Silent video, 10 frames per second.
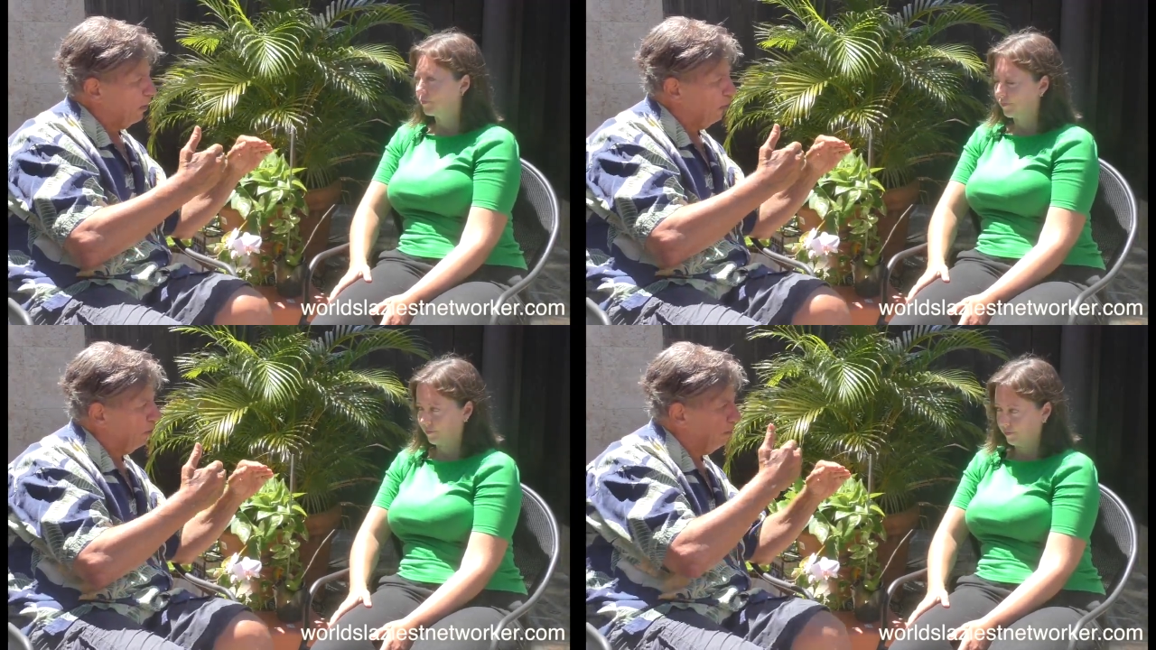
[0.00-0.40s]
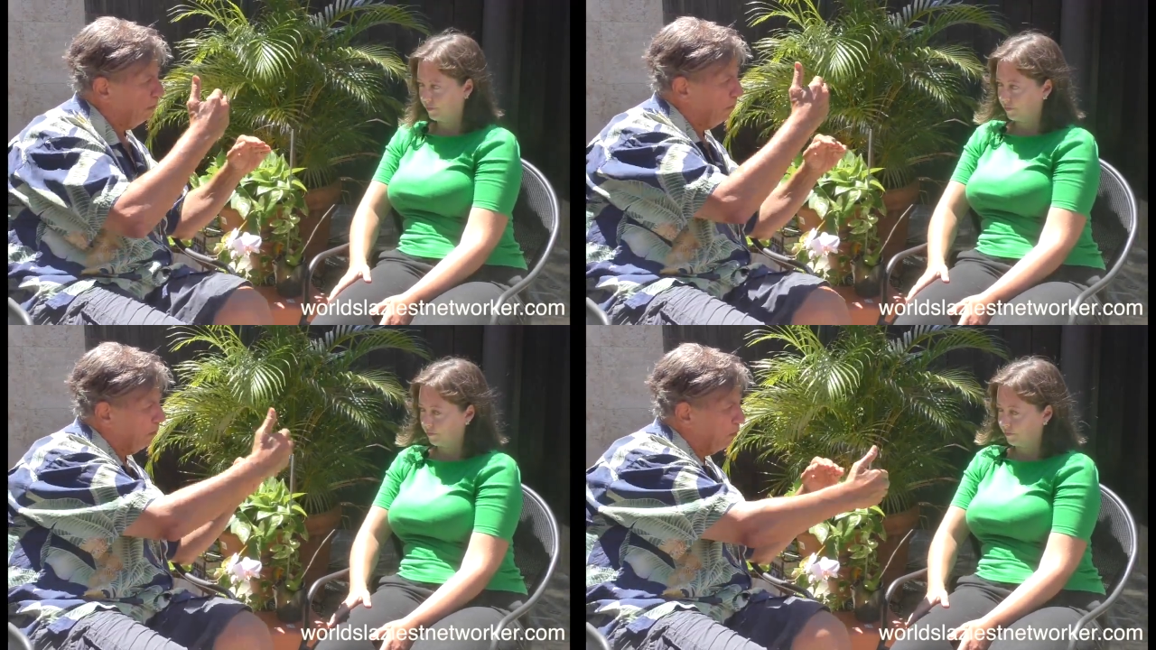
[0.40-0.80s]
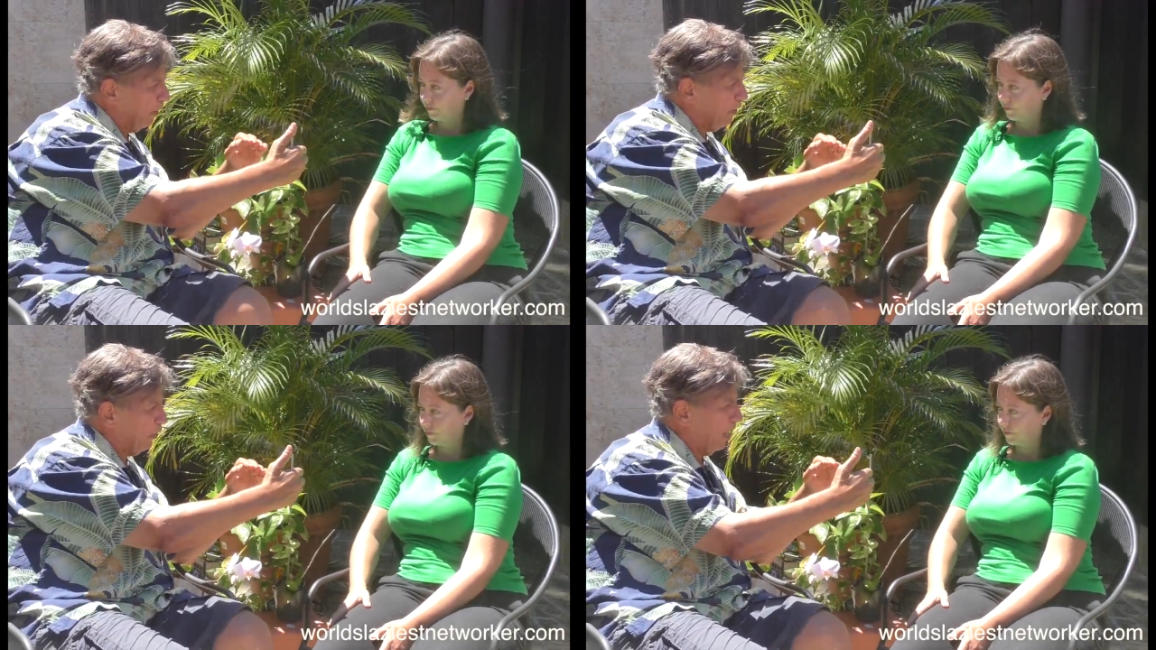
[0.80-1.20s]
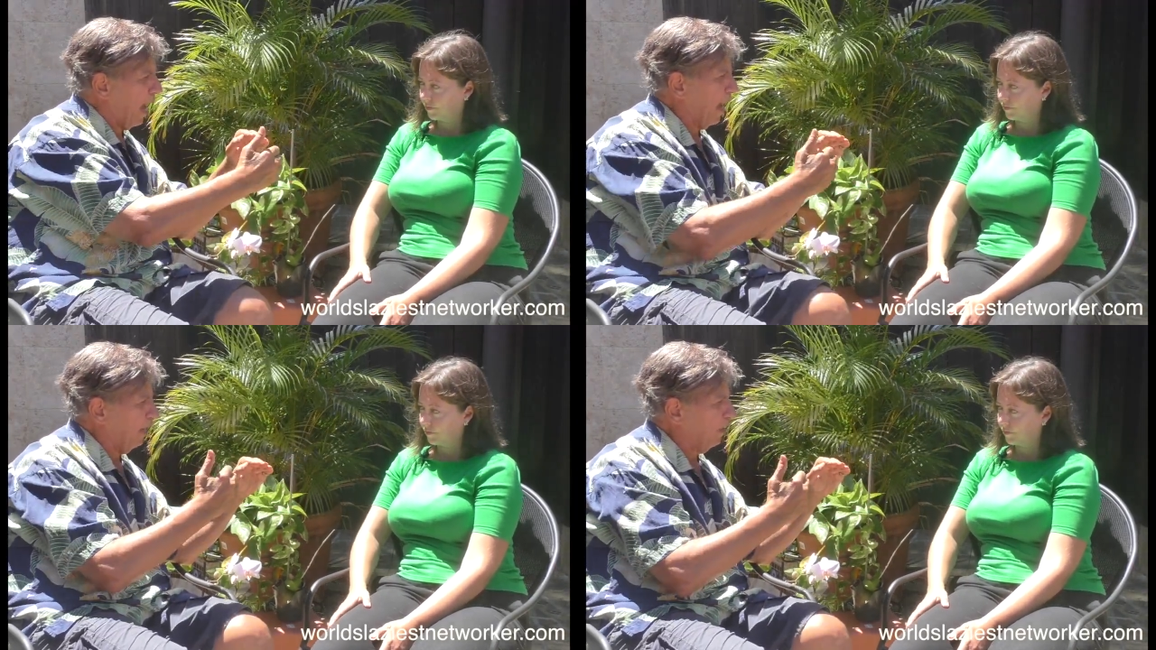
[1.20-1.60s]
Speaker 1: to bridge
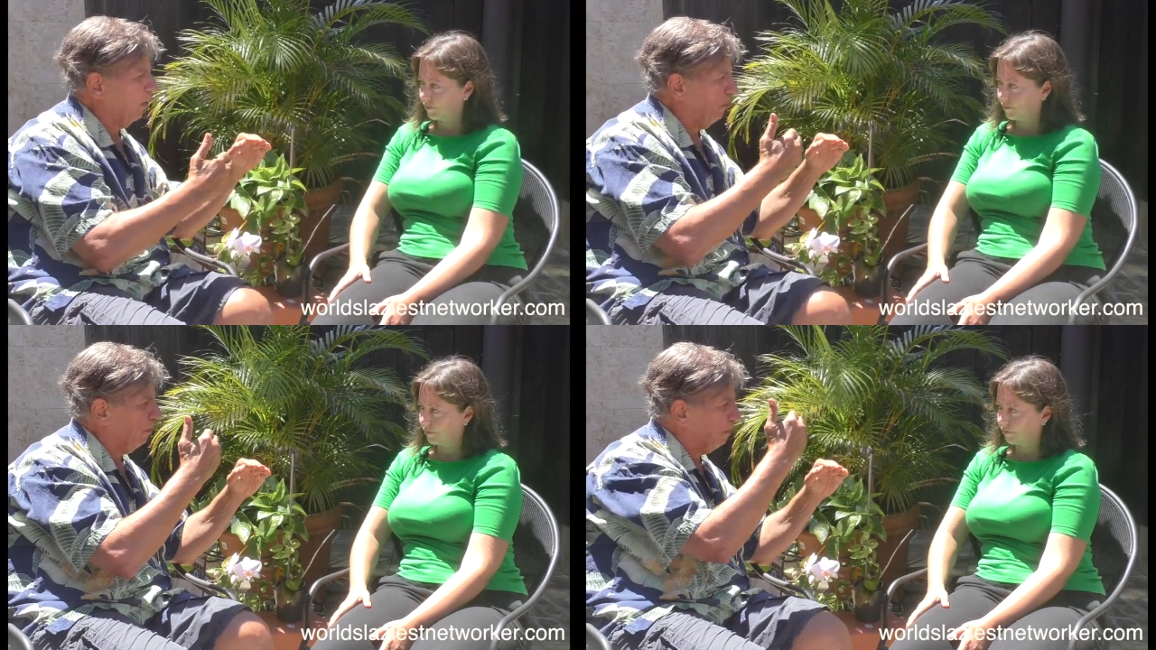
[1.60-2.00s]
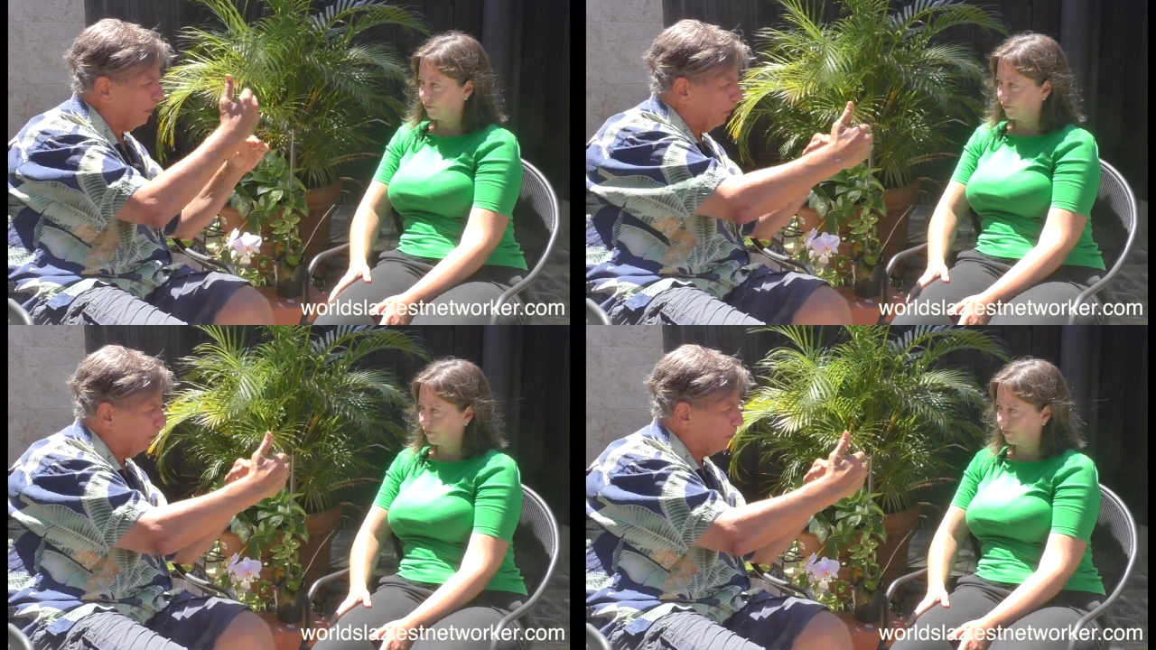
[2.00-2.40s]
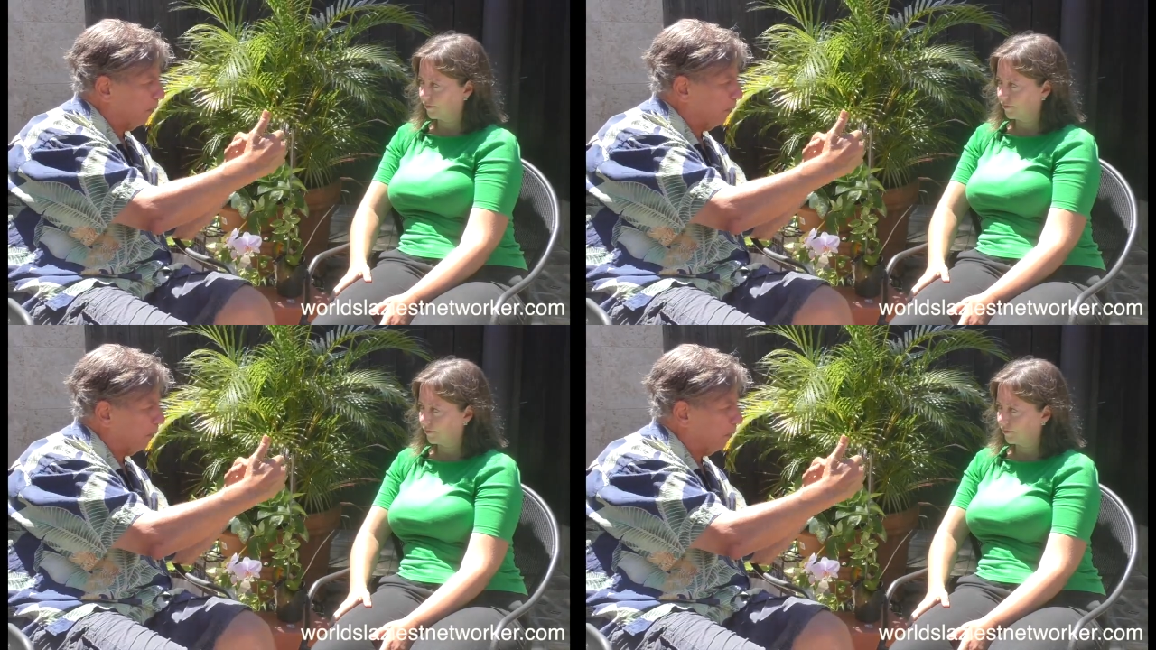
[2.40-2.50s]
that, to build a